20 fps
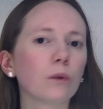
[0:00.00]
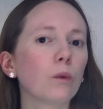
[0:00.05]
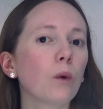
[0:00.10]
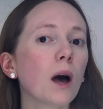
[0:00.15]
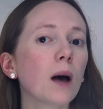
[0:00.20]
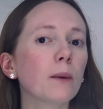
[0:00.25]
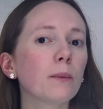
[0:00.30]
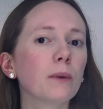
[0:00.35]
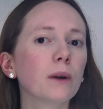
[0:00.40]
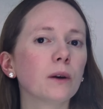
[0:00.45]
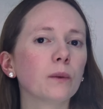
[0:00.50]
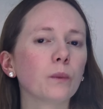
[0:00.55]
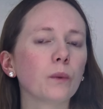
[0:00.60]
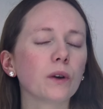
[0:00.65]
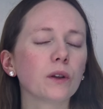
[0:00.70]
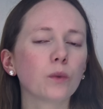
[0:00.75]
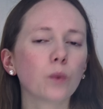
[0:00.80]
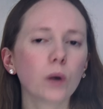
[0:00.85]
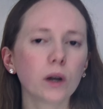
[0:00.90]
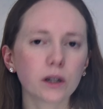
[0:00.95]
a weapon
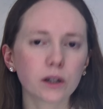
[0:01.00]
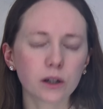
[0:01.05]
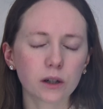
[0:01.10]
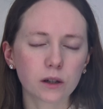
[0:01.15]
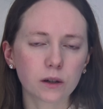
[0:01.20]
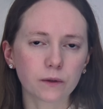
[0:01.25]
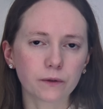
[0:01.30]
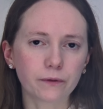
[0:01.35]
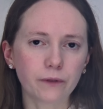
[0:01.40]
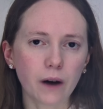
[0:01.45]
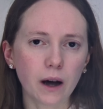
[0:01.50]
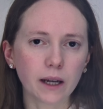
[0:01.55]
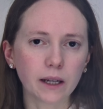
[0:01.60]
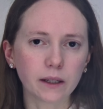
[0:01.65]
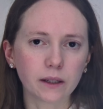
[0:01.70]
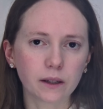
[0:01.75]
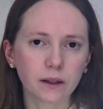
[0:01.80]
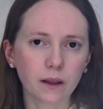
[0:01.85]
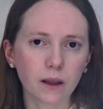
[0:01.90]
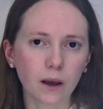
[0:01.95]
with which to
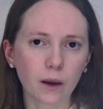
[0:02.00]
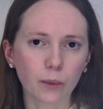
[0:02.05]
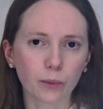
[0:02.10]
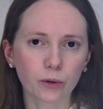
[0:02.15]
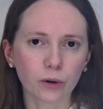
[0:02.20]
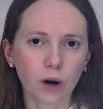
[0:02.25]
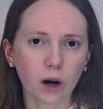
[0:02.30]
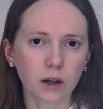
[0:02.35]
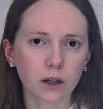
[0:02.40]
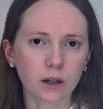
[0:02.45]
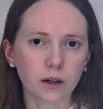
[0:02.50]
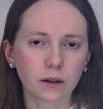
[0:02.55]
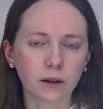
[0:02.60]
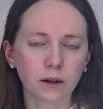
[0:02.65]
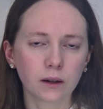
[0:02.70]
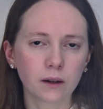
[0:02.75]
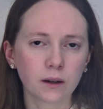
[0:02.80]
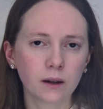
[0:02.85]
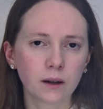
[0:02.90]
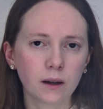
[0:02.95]
fight the
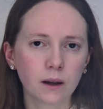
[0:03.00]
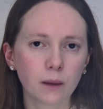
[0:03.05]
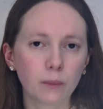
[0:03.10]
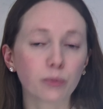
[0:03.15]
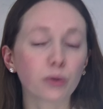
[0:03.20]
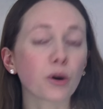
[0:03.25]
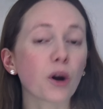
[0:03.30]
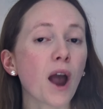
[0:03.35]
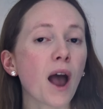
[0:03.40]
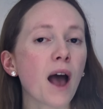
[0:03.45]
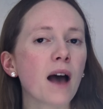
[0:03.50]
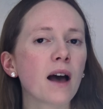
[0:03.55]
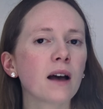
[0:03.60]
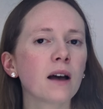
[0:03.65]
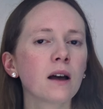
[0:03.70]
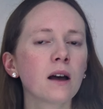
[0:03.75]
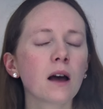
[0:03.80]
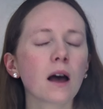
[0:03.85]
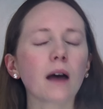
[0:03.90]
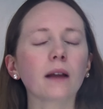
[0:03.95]
oppression, prayer
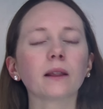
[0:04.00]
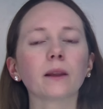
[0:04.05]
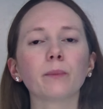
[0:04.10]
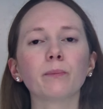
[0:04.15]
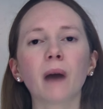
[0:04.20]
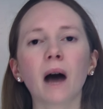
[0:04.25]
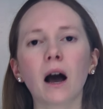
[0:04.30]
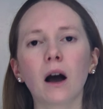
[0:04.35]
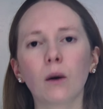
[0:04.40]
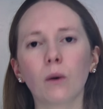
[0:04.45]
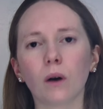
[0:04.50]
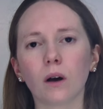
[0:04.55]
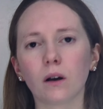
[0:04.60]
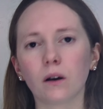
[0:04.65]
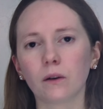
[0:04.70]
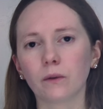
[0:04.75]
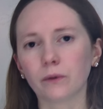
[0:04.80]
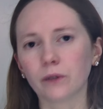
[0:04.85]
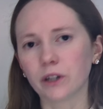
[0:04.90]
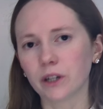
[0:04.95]
and the power
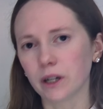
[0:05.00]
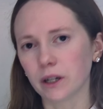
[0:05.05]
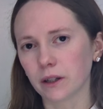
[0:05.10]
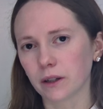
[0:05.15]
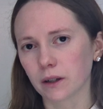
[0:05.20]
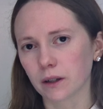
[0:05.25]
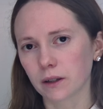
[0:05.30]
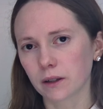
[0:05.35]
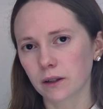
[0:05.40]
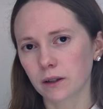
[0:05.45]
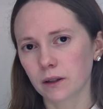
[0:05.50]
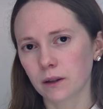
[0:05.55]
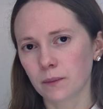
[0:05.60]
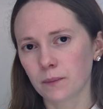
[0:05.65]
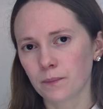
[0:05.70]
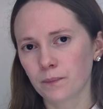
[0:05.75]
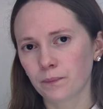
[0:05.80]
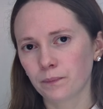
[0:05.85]
of Jesus.